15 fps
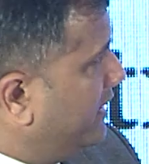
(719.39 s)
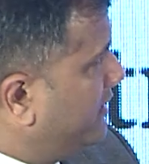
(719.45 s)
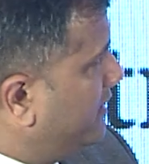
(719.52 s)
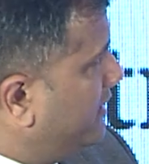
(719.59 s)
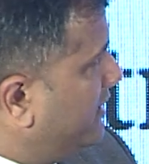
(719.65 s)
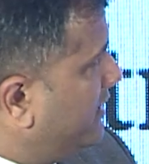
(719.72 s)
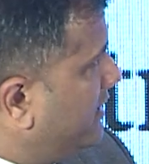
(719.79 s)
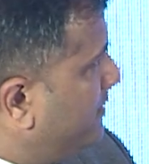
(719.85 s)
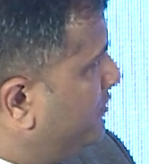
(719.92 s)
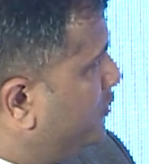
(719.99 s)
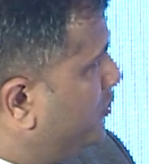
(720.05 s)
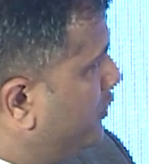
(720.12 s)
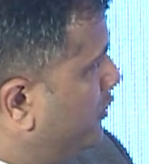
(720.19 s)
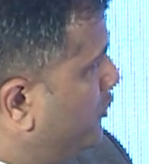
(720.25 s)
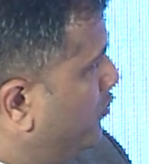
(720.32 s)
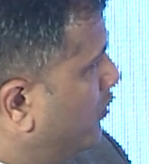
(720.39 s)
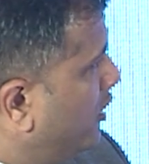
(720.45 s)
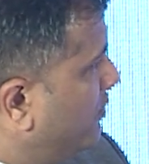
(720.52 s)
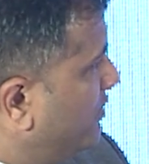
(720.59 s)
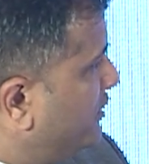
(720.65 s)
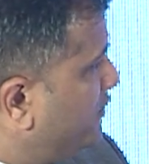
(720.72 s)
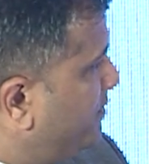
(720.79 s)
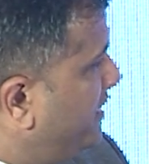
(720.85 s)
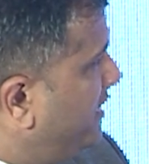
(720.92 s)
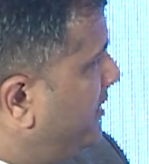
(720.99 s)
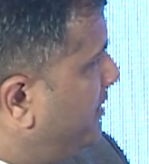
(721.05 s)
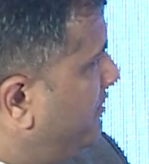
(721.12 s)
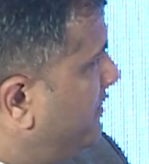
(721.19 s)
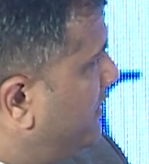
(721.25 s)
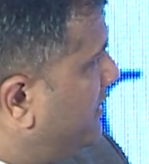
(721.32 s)
and I'm sure you all must
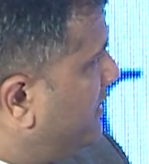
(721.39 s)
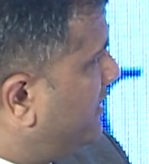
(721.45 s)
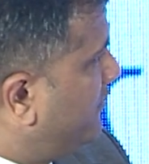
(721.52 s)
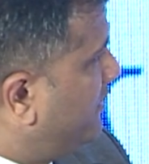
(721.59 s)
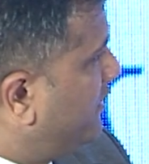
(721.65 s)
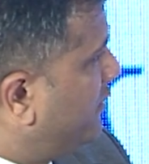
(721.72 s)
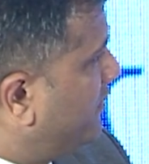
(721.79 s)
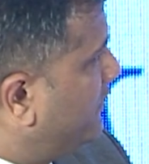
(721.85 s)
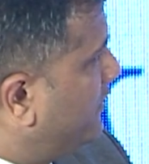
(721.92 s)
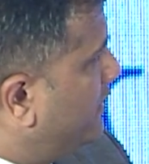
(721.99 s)
be aware of.